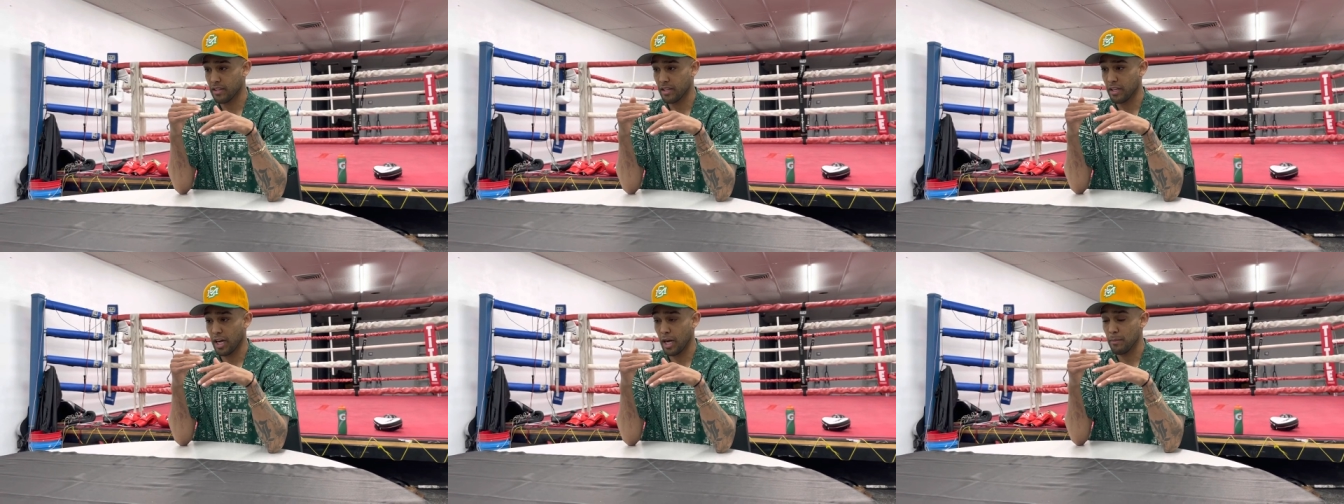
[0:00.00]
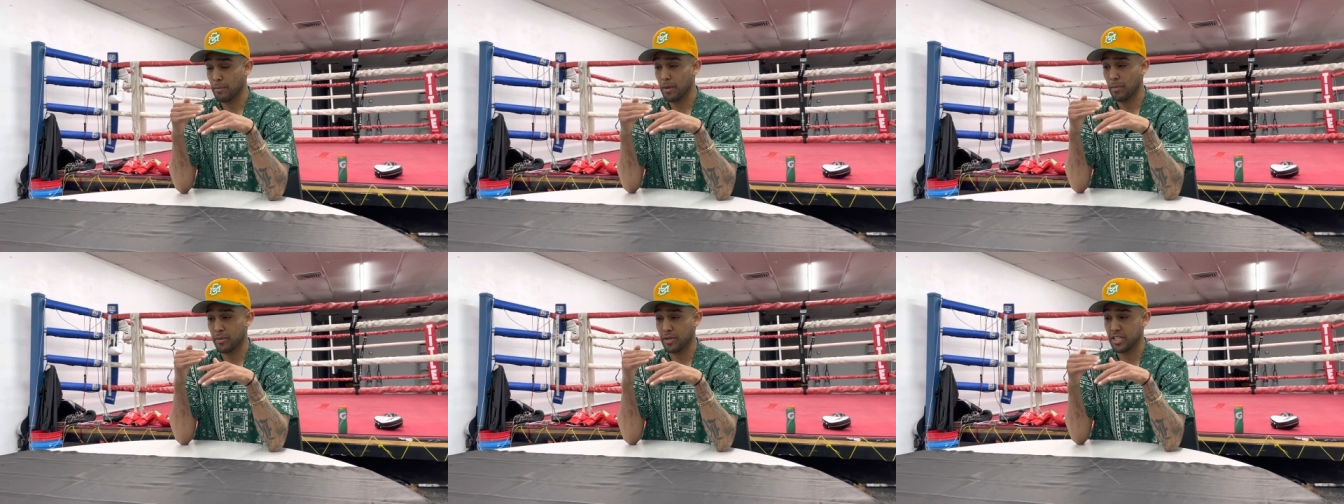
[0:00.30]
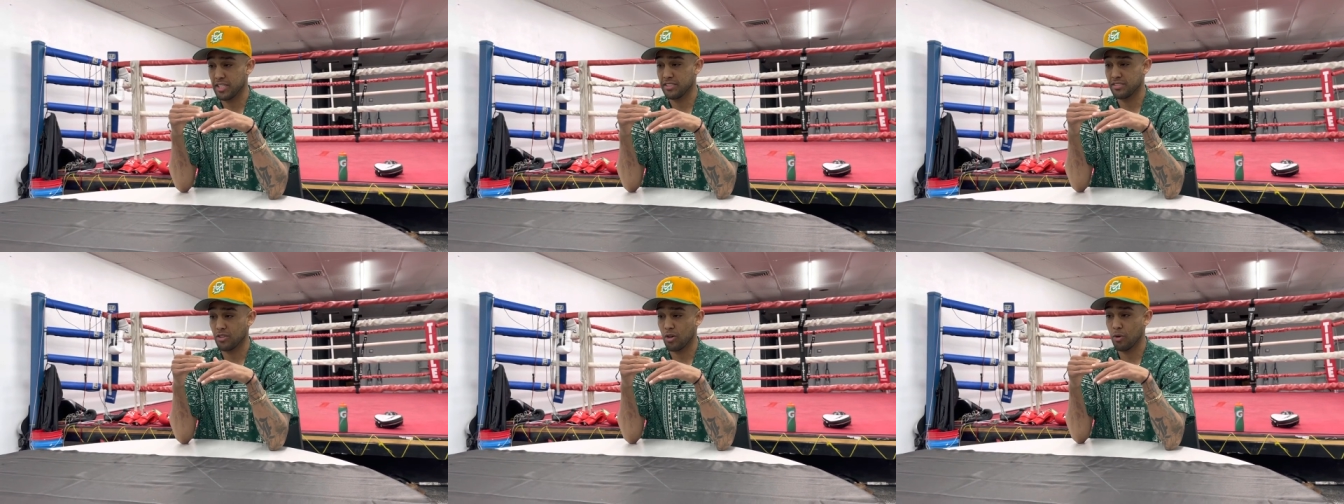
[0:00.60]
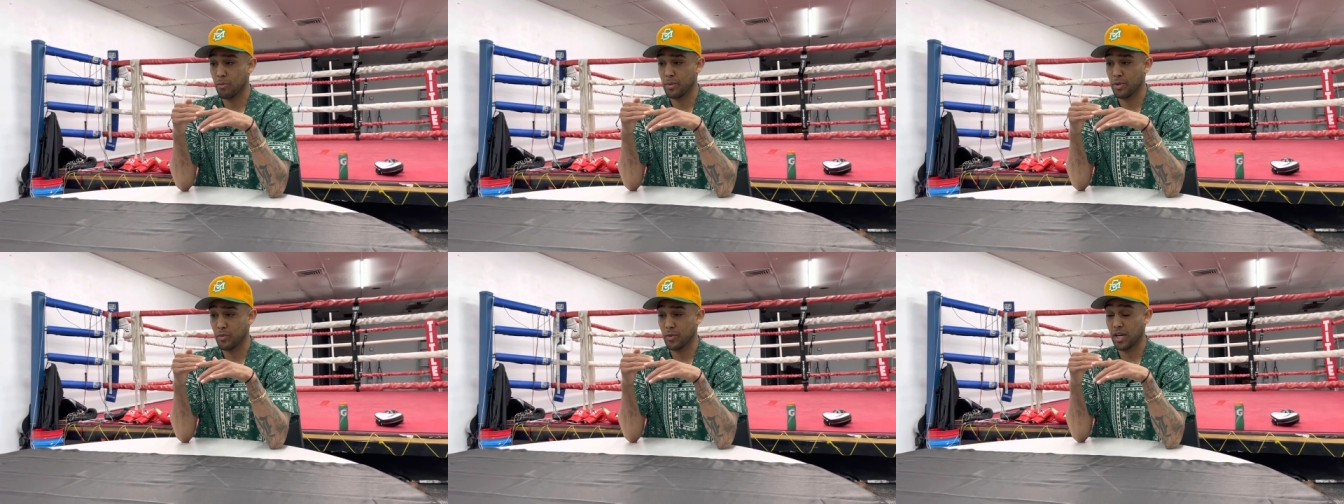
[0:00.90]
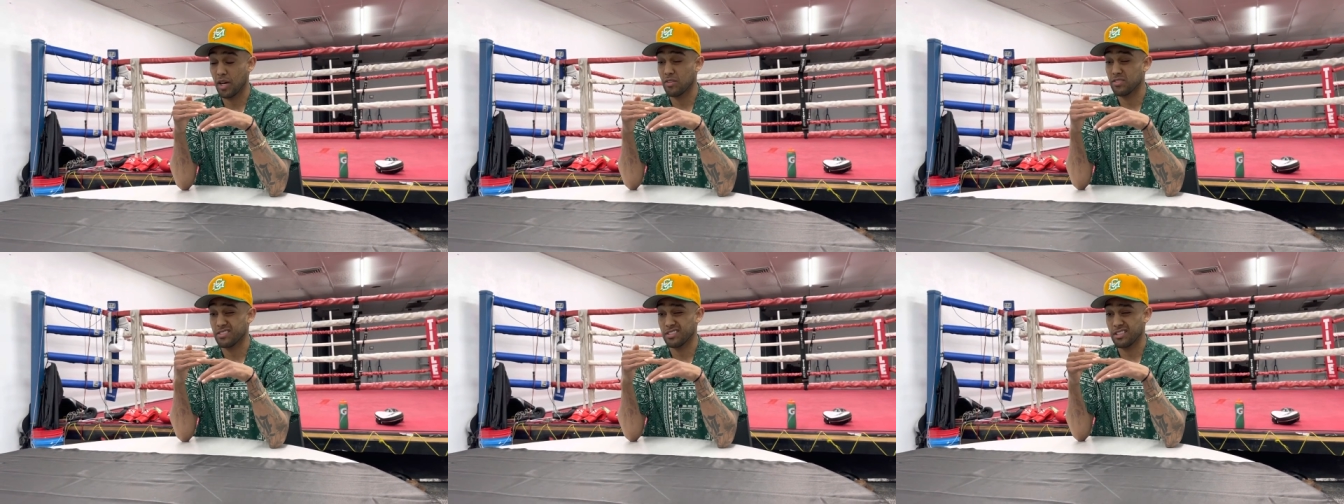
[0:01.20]
I remember he told me when I
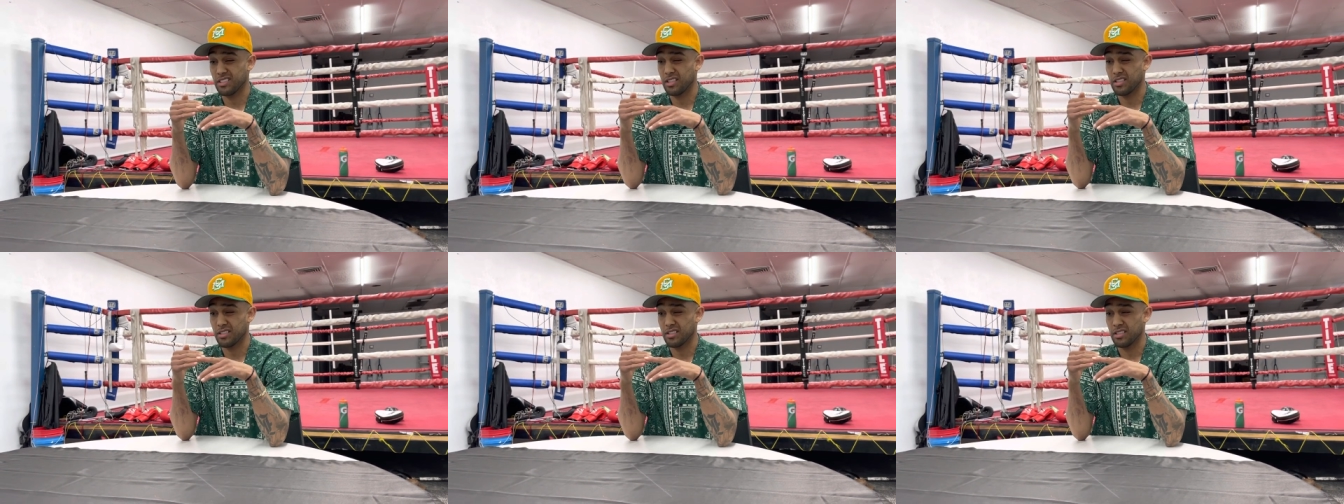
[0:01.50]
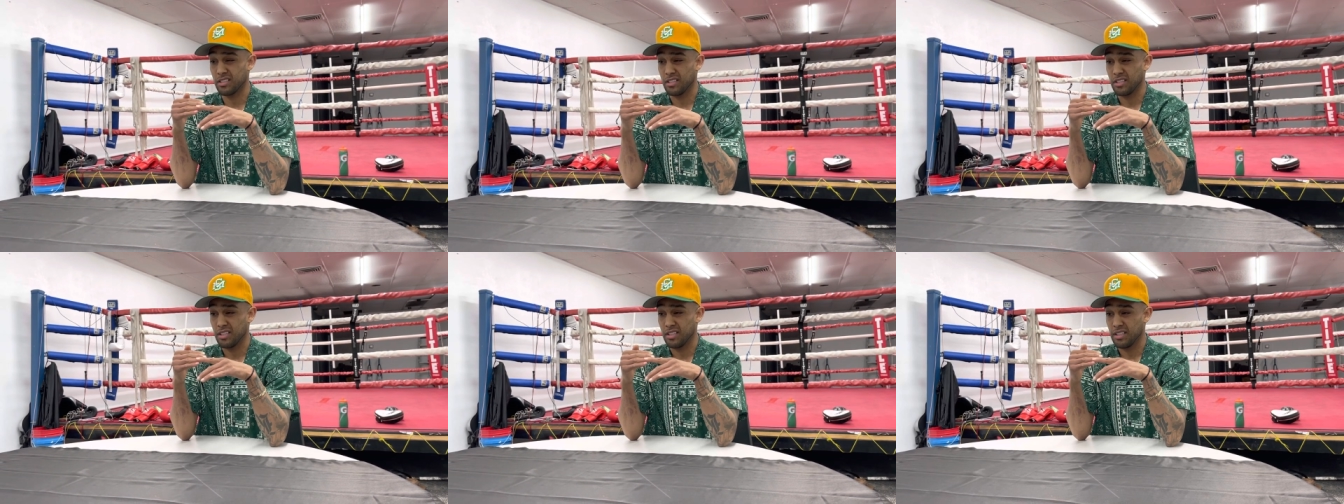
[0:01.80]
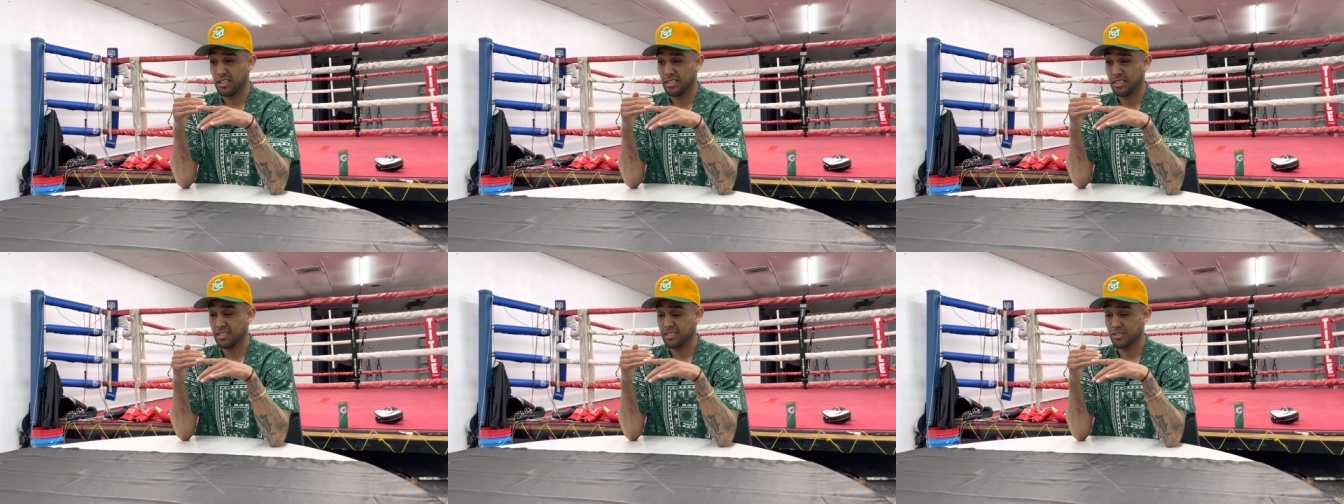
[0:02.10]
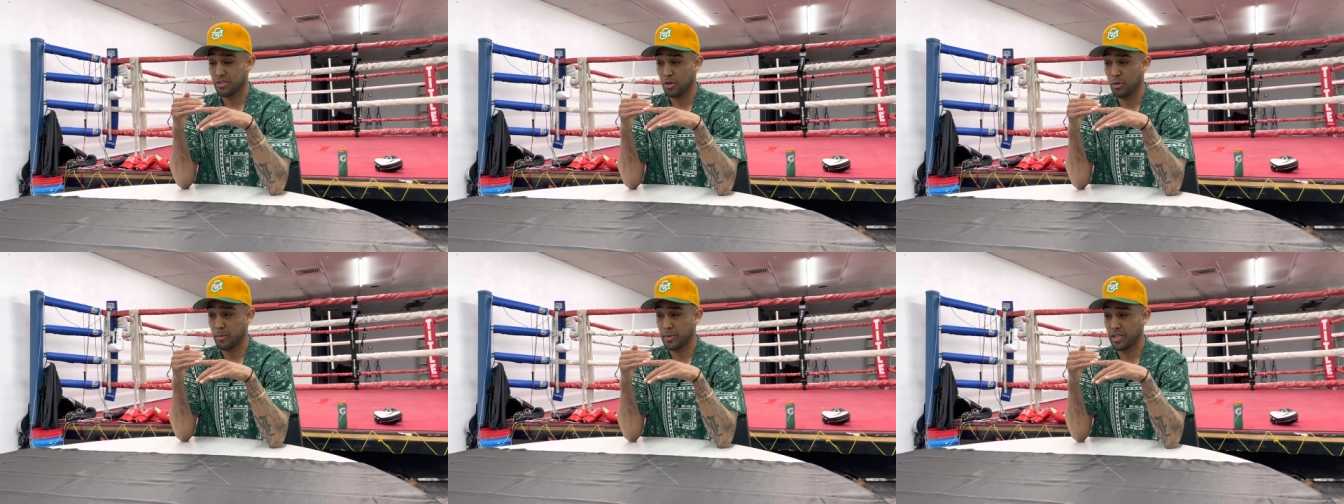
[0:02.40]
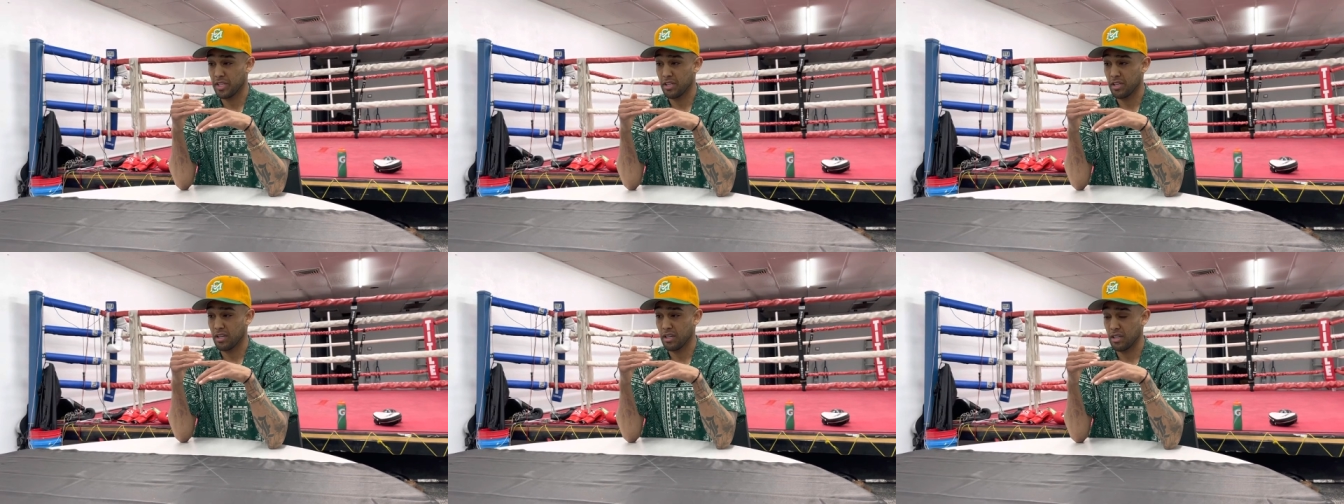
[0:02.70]
was young, he told me,